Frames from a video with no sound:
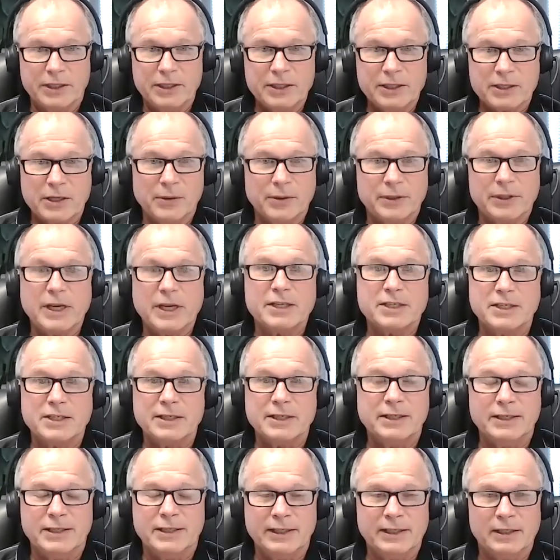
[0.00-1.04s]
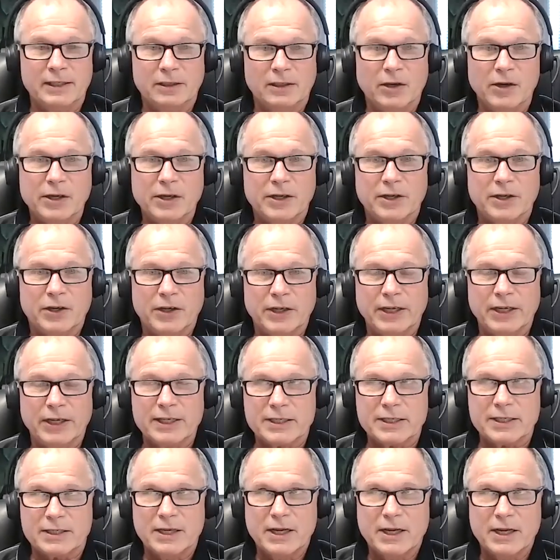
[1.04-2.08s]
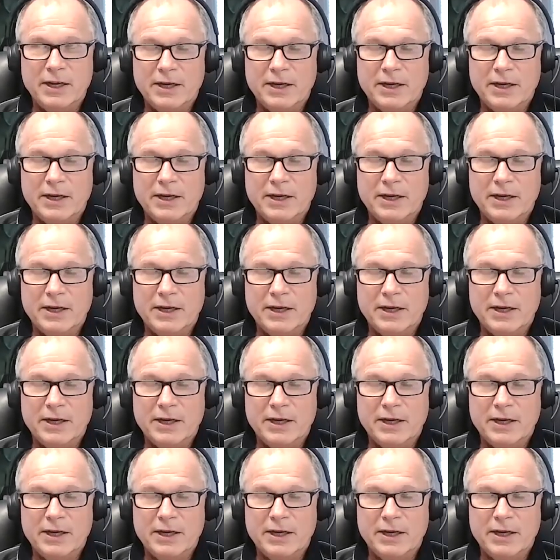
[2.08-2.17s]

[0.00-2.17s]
So it doesn't need a lot. And I guess